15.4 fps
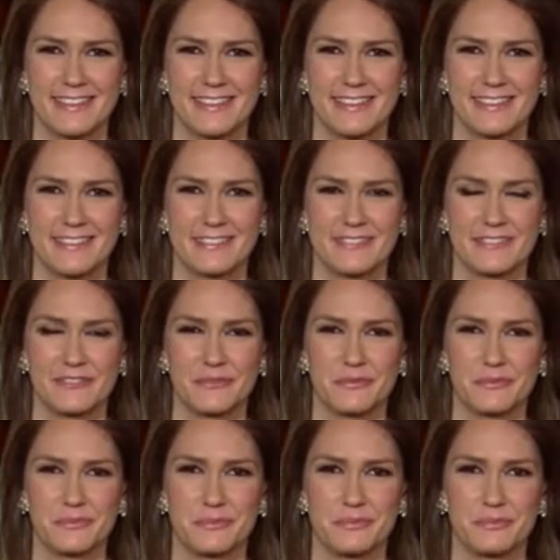
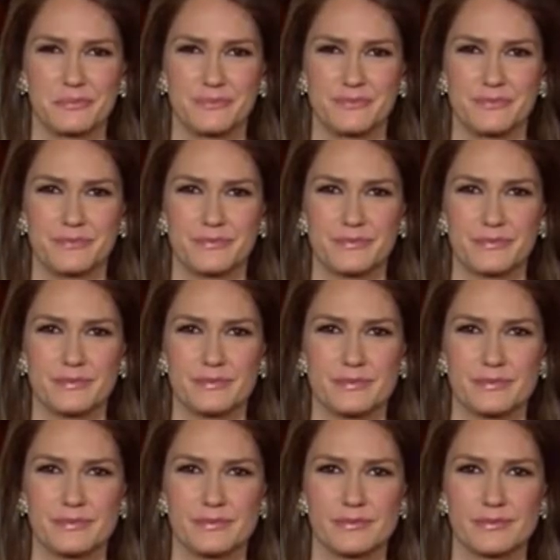
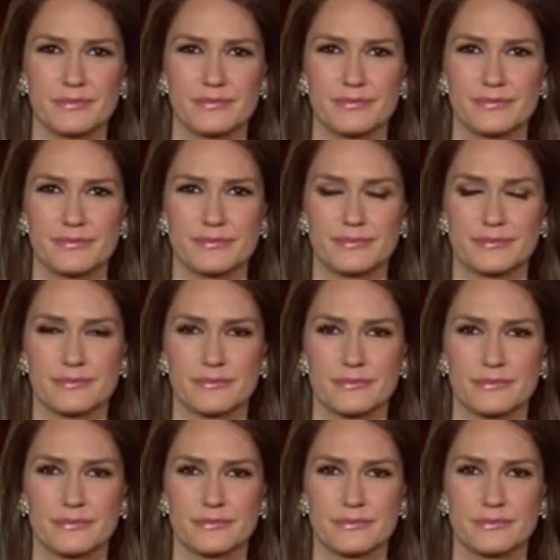
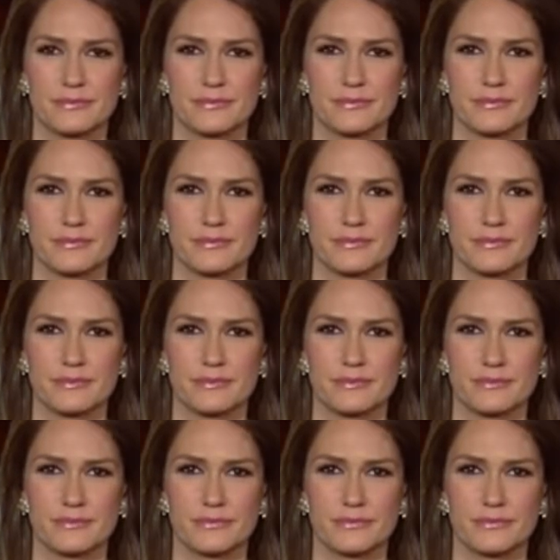
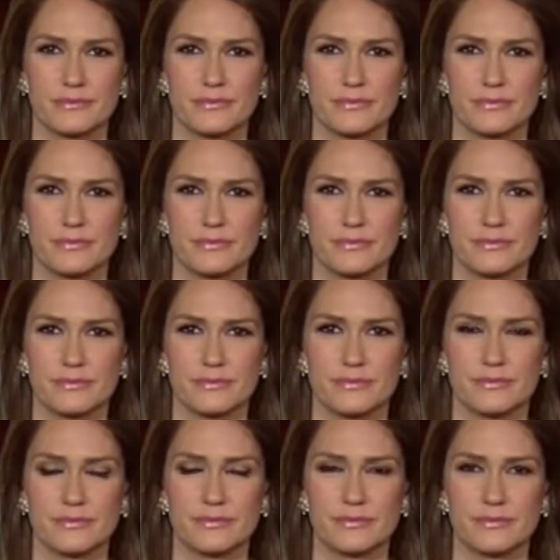
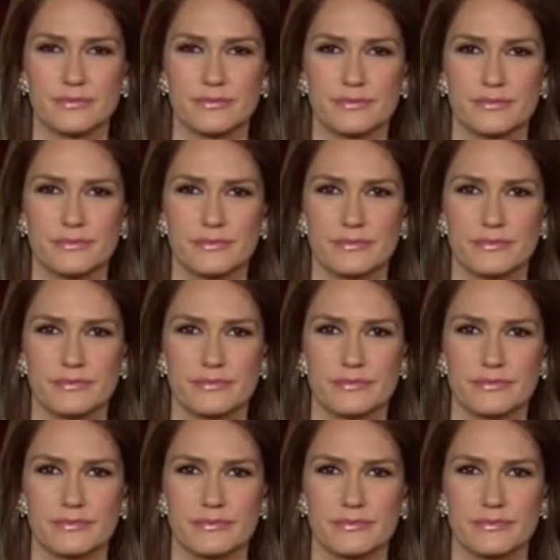
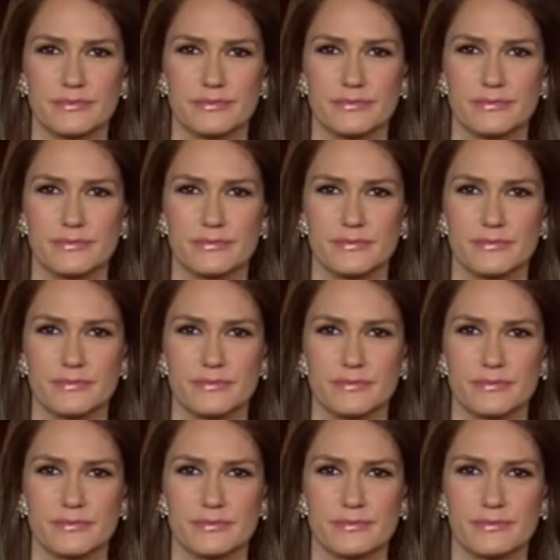
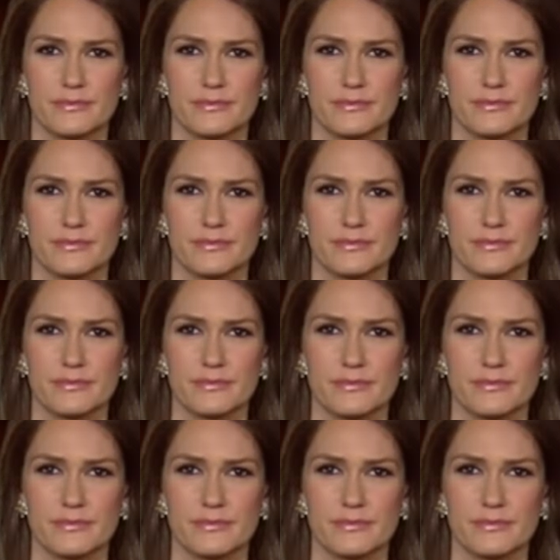(silent)